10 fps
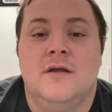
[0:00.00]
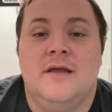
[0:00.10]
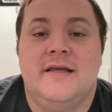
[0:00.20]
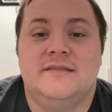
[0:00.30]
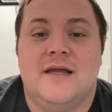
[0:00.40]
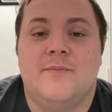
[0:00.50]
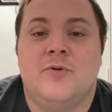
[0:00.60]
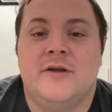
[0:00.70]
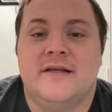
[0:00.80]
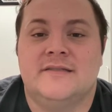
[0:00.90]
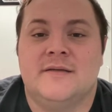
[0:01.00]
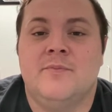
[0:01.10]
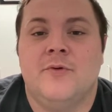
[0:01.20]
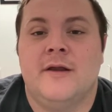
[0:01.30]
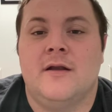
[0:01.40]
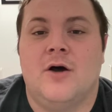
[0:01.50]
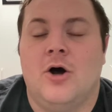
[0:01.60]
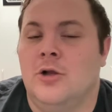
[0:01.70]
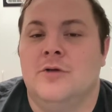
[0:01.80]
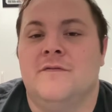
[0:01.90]
he's not putting his imprint
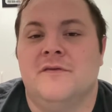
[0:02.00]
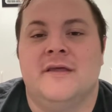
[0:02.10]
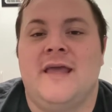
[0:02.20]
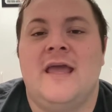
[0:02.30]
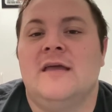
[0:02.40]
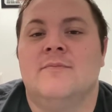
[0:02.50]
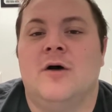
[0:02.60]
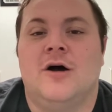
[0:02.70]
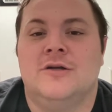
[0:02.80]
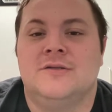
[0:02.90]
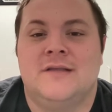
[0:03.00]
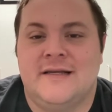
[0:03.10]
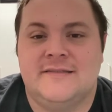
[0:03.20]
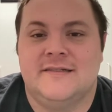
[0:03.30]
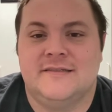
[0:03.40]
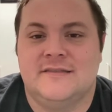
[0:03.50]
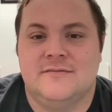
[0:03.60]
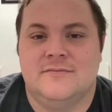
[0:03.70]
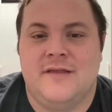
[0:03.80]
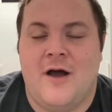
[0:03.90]
all over the game unless it's
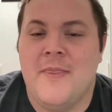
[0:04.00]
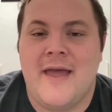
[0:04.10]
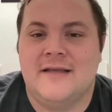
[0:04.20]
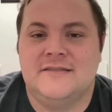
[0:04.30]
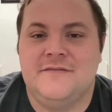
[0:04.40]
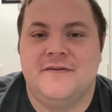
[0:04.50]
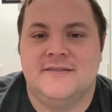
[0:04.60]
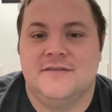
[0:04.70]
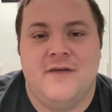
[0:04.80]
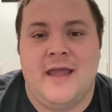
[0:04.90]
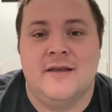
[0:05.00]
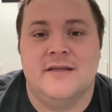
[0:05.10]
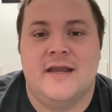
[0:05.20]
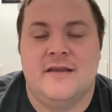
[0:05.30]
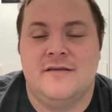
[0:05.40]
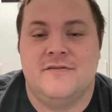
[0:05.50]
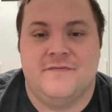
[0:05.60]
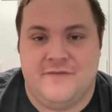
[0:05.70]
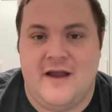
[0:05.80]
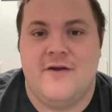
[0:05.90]
on that defensive end. And he's
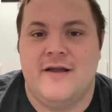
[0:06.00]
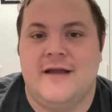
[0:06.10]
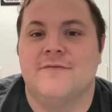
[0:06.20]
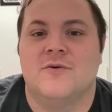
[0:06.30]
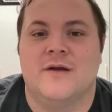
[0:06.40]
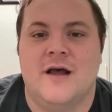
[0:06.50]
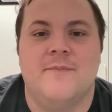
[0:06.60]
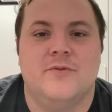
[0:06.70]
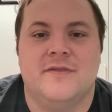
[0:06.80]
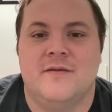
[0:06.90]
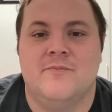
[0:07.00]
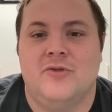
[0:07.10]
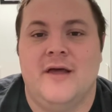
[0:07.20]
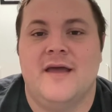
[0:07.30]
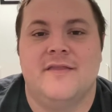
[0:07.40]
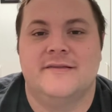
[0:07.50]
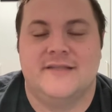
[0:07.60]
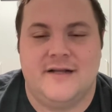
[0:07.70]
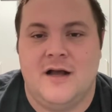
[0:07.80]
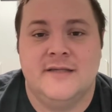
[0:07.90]
firing everyone up with some play that's
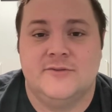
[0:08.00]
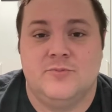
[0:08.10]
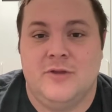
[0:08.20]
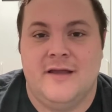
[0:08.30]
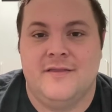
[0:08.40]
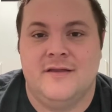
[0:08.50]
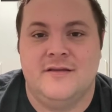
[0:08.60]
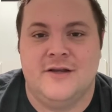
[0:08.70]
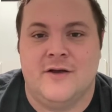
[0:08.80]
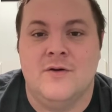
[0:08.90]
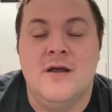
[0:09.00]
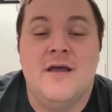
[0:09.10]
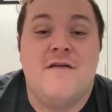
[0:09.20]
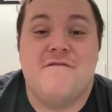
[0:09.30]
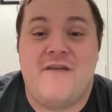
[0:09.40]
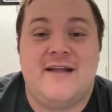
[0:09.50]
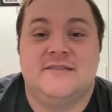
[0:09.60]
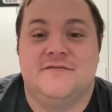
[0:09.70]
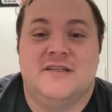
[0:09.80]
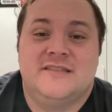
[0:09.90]
like a hustle play that, you know, fans
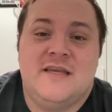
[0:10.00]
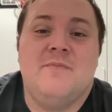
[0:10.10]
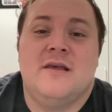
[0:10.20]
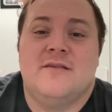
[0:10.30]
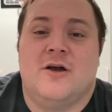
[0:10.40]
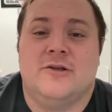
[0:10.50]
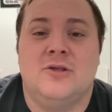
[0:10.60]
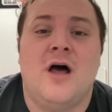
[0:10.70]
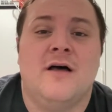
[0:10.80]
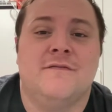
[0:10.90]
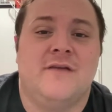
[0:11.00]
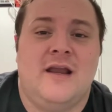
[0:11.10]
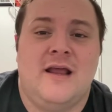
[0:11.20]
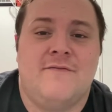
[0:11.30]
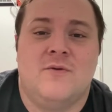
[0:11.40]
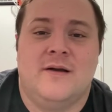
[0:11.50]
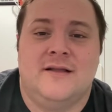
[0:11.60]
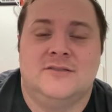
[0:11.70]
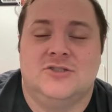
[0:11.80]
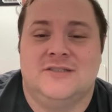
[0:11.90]
of the team he's on love, and everyone
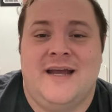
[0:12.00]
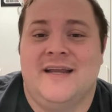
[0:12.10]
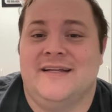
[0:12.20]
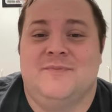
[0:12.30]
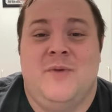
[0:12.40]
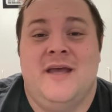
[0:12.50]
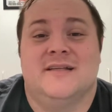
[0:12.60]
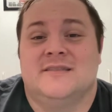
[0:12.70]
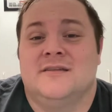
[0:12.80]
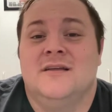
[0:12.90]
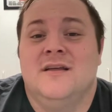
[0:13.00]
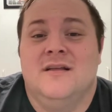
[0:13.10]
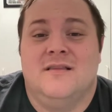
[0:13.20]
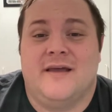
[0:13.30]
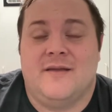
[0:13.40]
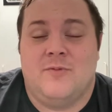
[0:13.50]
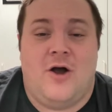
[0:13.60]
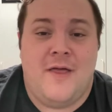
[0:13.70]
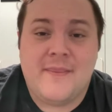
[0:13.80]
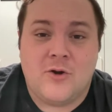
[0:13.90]
else just kind of gets pissed. Like,
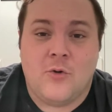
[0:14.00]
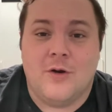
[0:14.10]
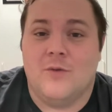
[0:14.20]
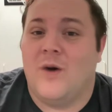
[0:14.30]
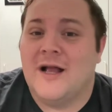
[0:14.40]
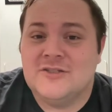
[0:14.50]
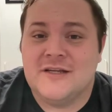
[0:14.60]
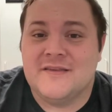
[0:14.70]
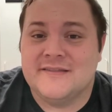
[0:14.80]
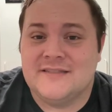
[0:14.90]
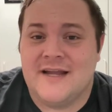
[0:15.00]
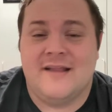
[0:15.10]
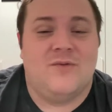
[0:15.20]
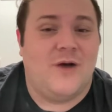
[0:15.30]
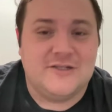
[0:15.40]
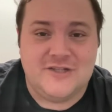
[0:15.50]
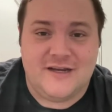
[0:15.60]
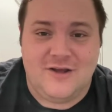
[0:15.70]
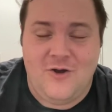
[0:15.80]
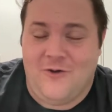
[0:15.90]
on the court, watching in the stands, watching
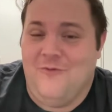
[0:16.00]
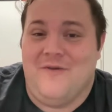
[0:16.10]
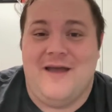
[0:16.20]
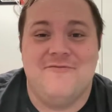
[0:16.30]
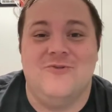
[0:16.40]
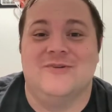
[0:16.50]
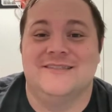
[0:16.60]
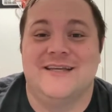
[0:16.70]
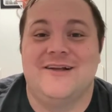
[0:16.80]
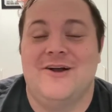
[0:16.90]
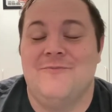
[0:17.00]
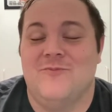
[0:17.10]
at home, everyone's like, oh,